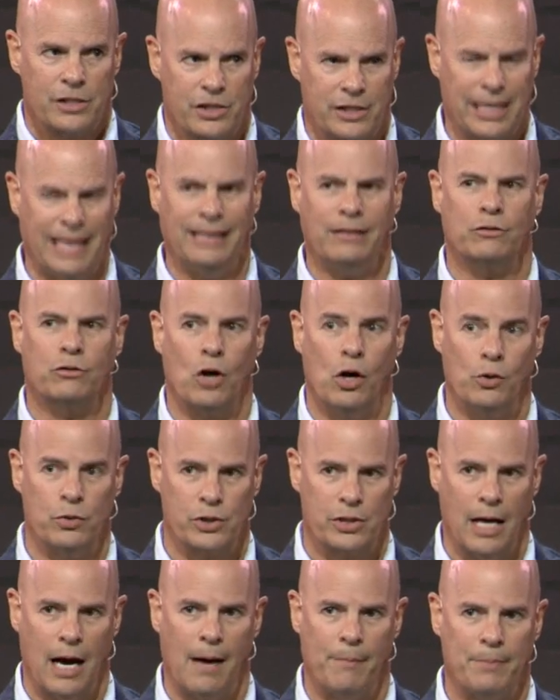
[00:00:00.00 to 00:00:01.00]
sin
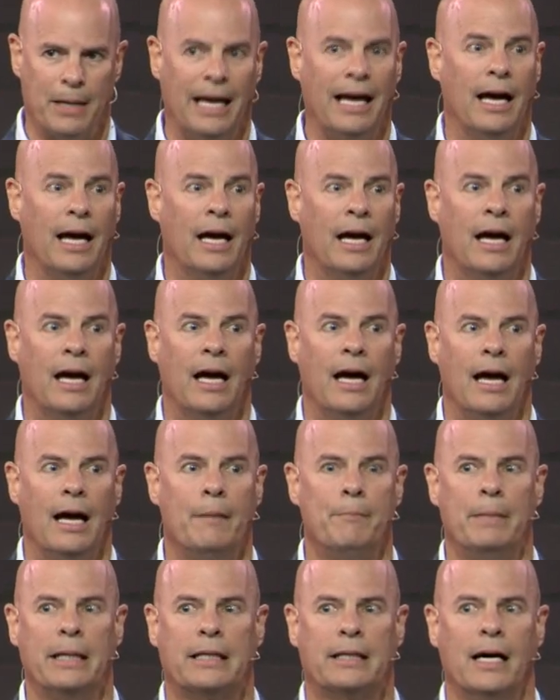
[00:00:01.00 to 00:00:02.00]
grows up
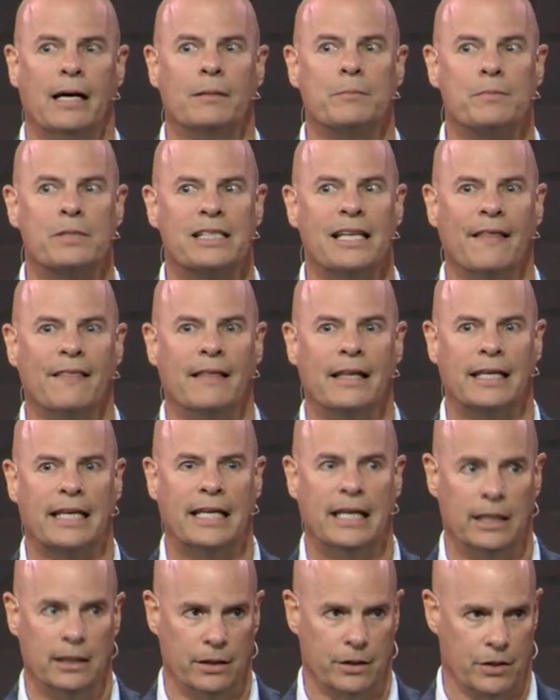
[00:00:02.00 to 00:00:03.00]
and becomes the
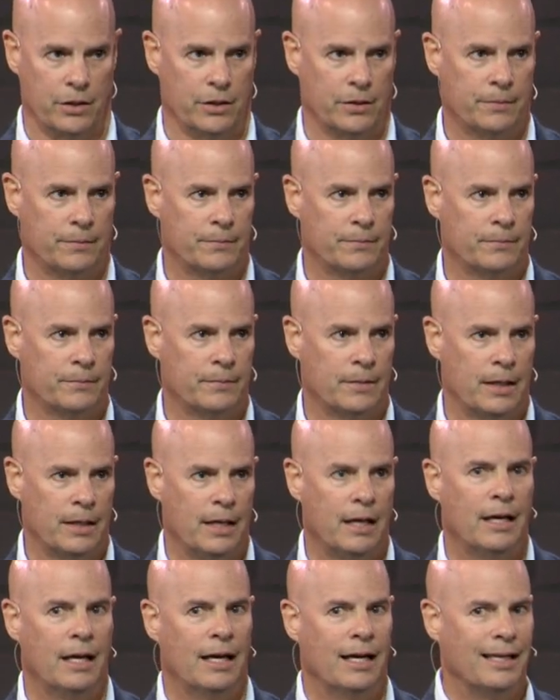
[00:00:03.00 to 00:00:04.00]
killer.
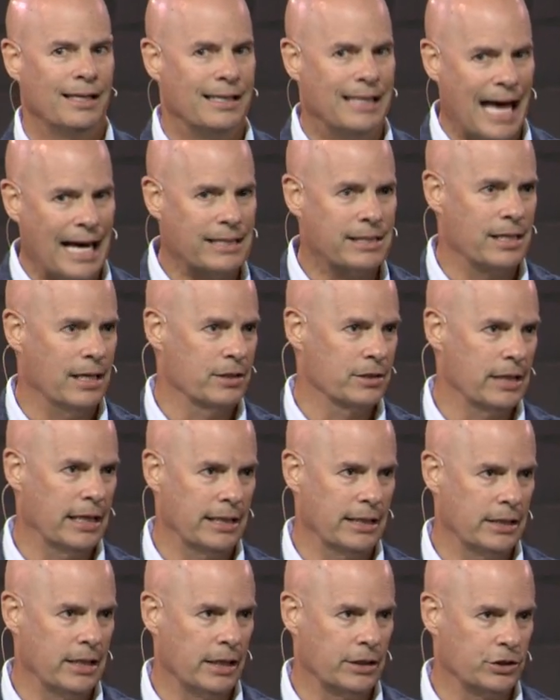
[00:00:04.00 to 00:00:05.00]
That sounds
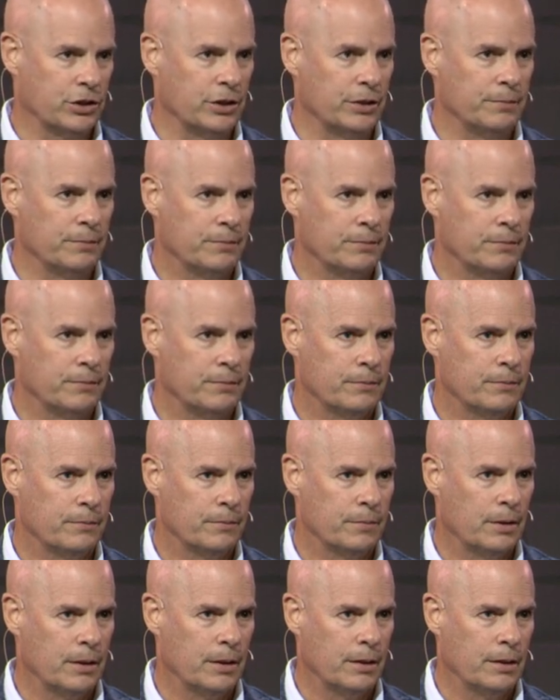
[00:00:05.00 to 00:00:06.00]
like addiction
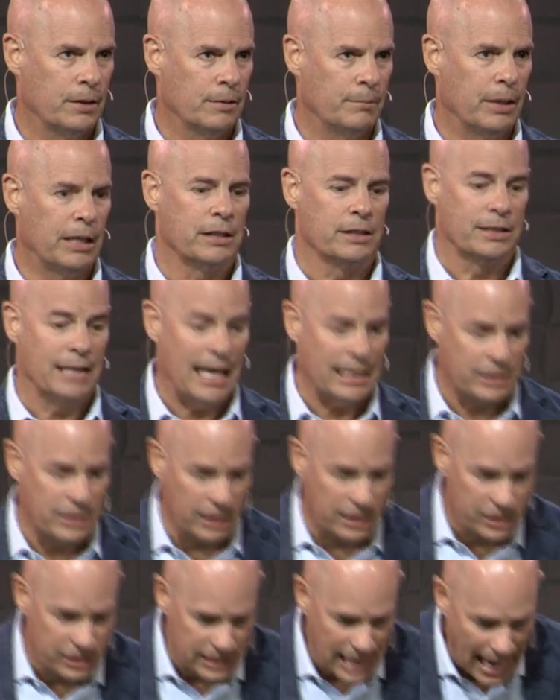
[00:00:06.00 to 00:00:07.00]
because
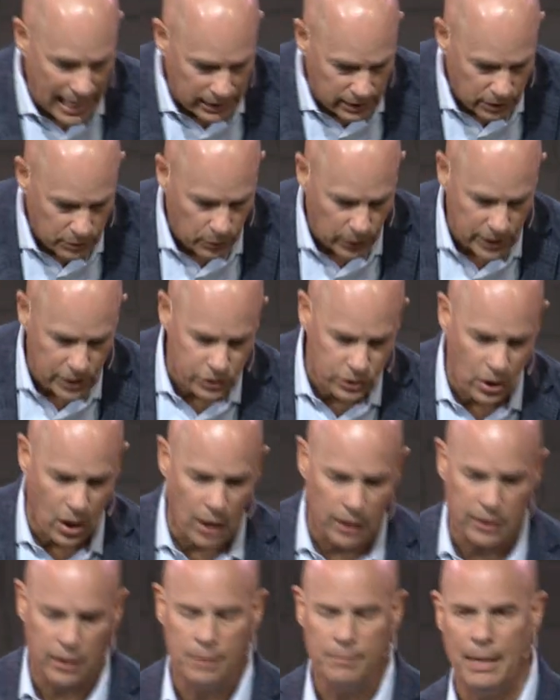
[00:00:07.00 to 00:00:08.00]
that's exactly what he's
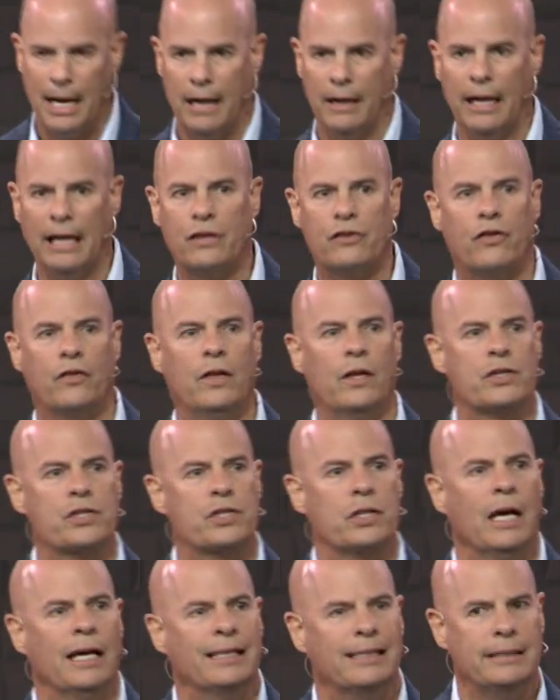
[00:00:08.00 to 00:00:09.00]
talking about. It's
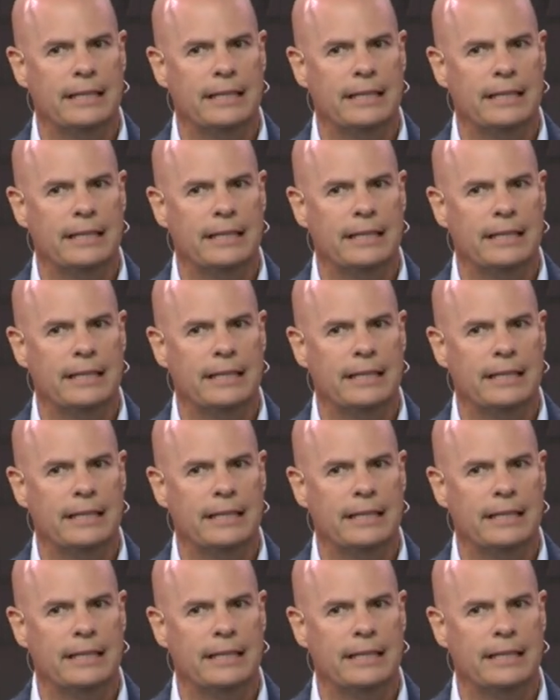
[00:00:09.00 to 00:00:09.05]
this